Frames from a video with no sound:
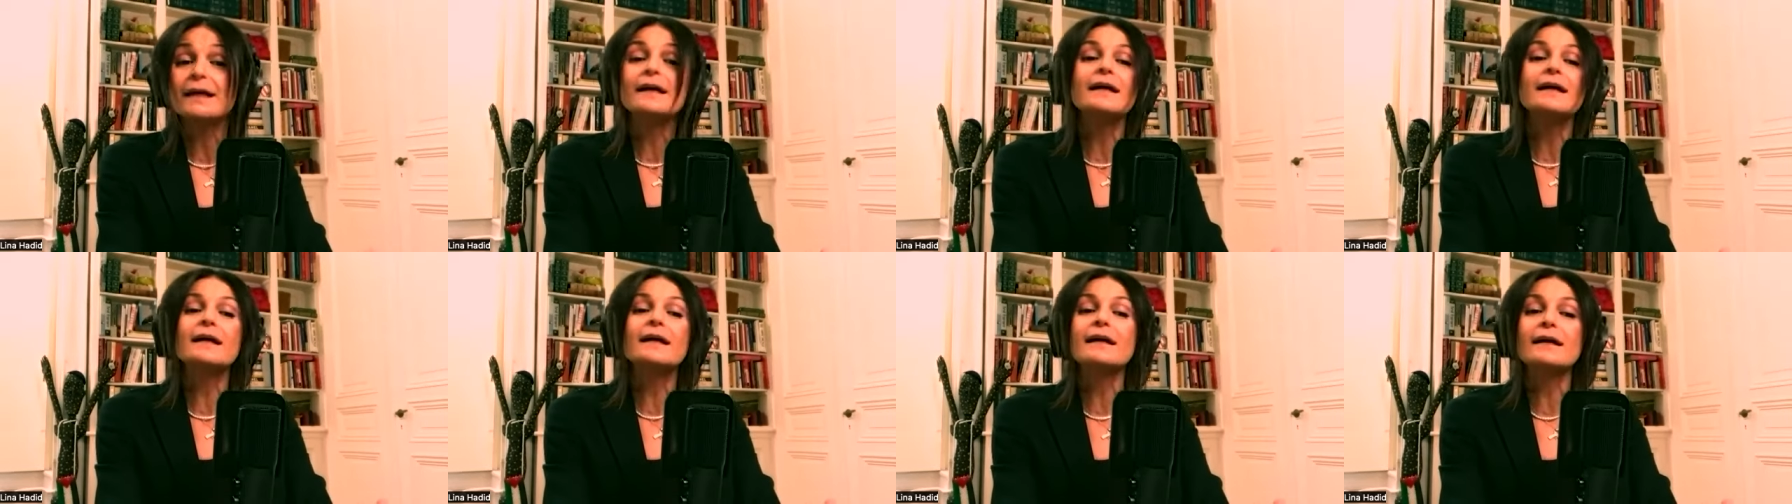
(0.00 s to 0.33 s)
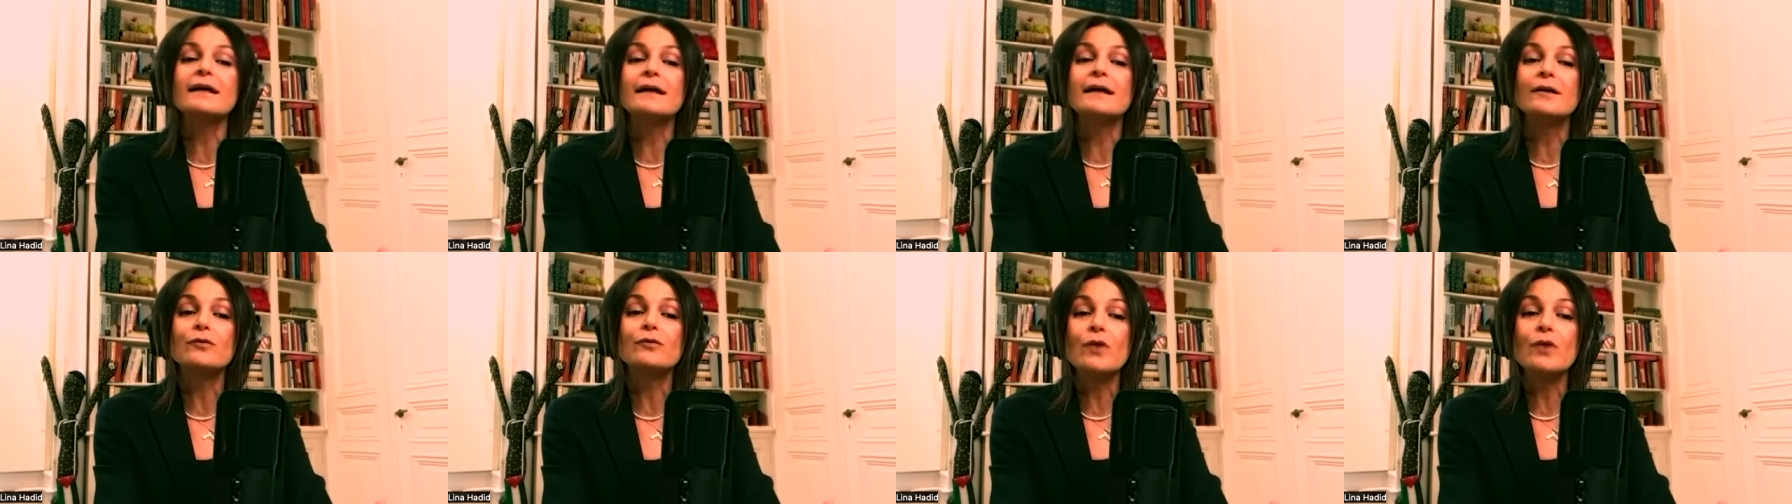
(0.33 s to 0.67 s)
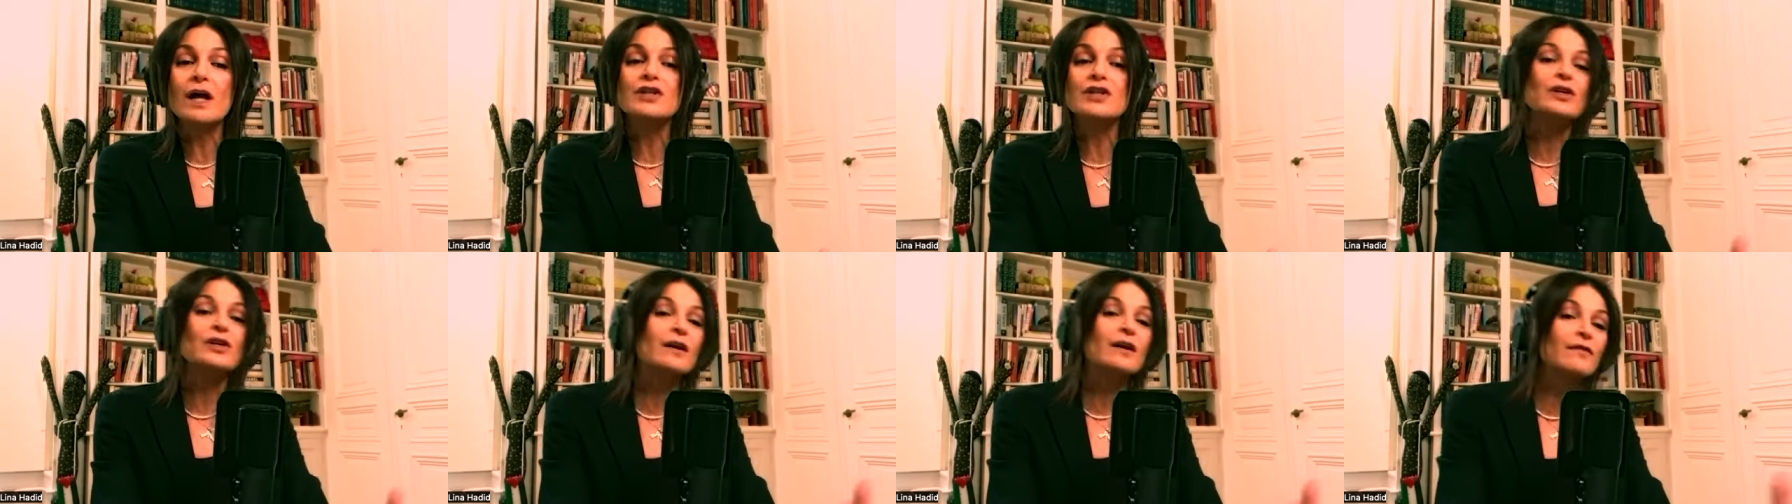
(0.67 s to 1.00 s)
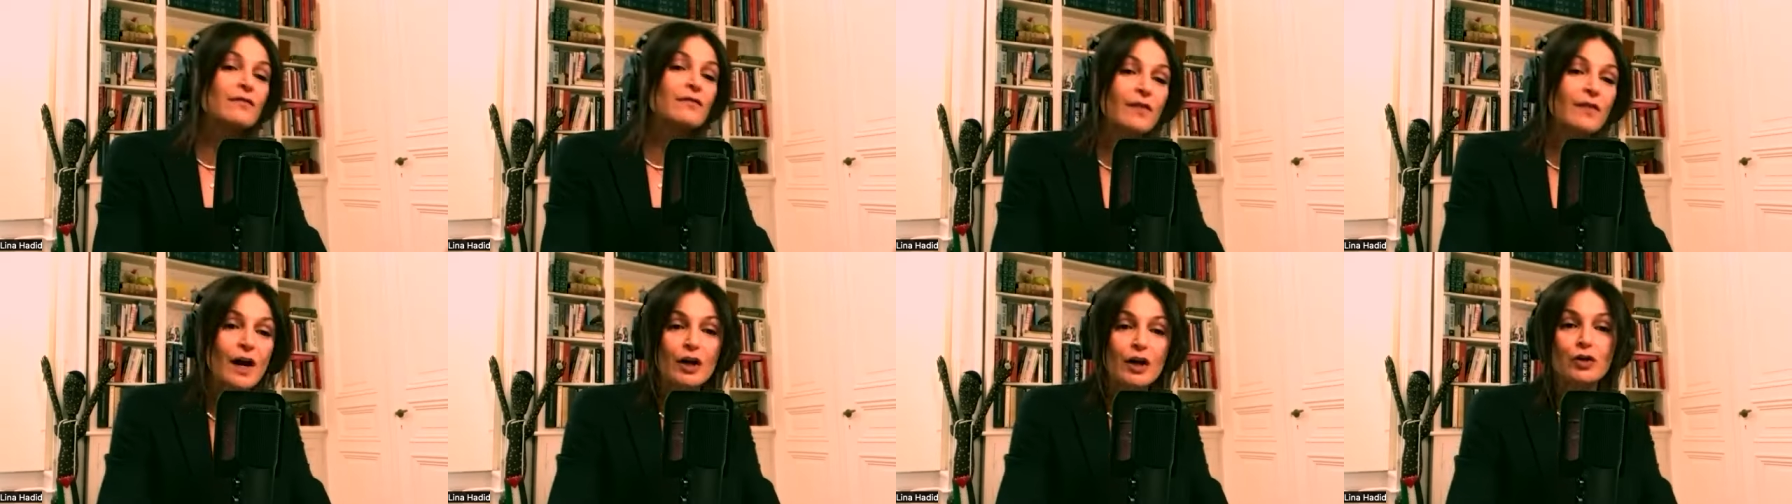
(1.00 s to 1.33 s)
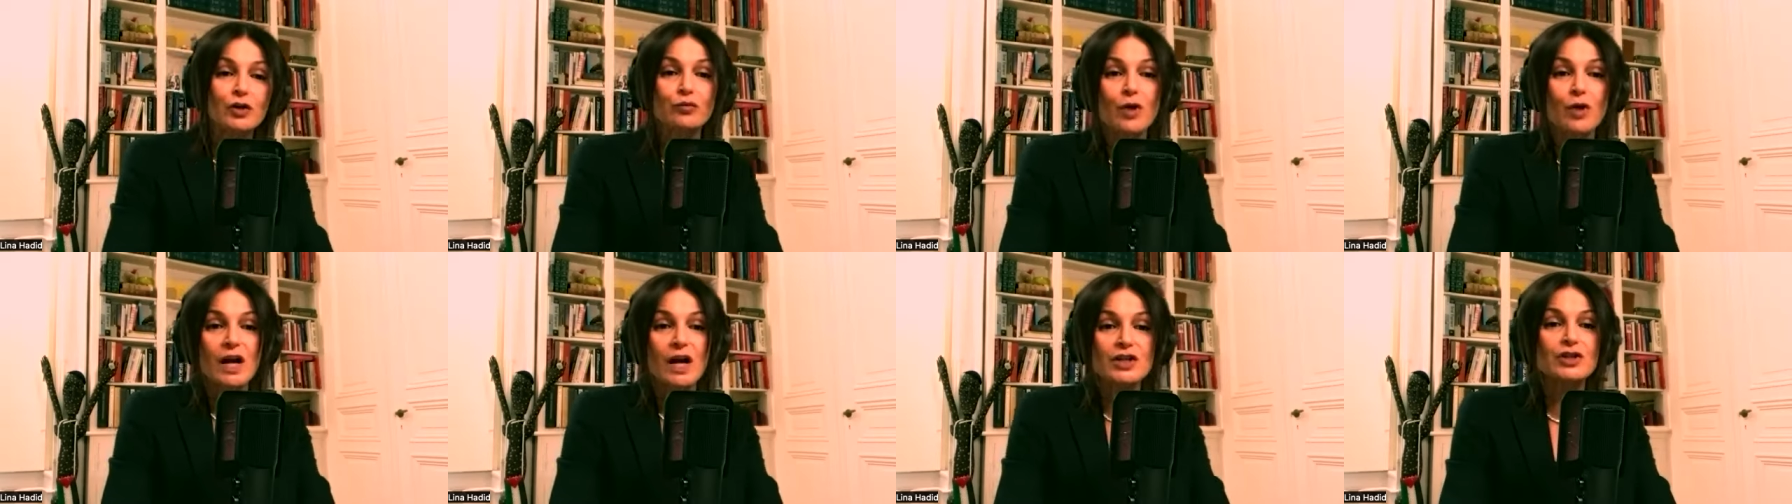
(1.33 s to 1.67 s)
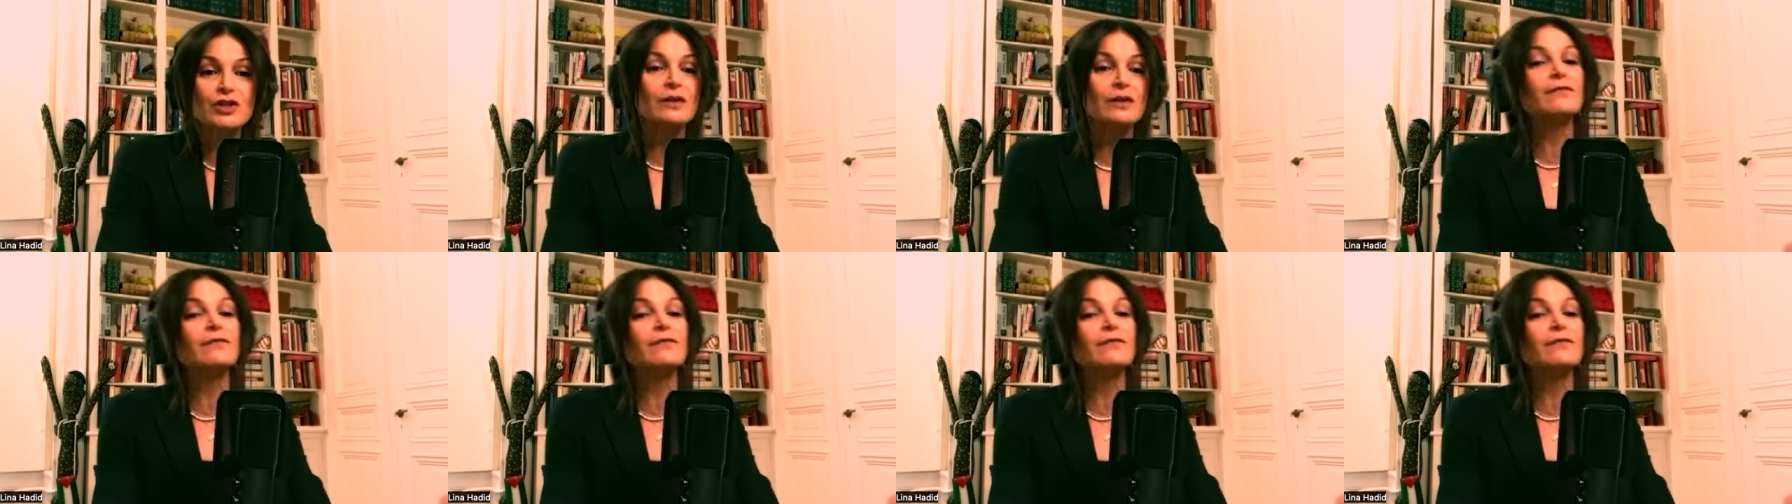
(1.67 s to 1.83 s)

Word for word: uh, Russia, fuck Russia,